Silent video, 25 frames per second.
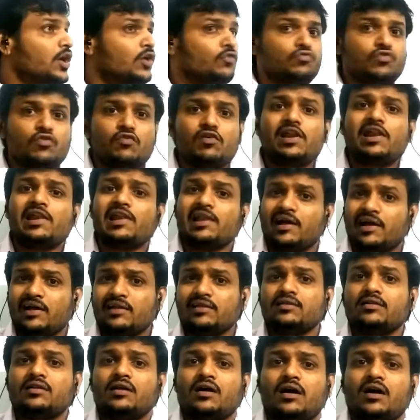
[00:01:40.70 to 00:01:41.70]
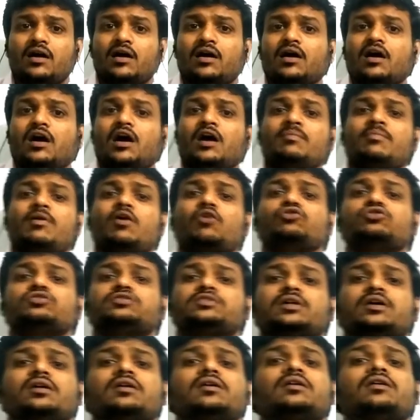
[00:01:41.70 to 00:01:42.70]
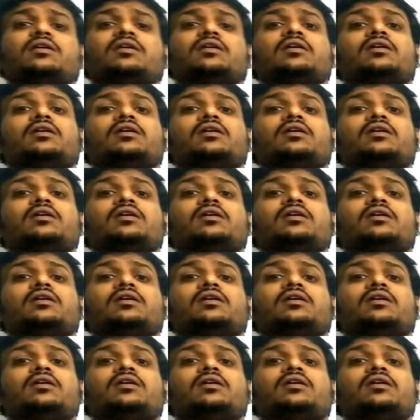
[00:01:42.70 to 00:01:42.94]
we will learn about the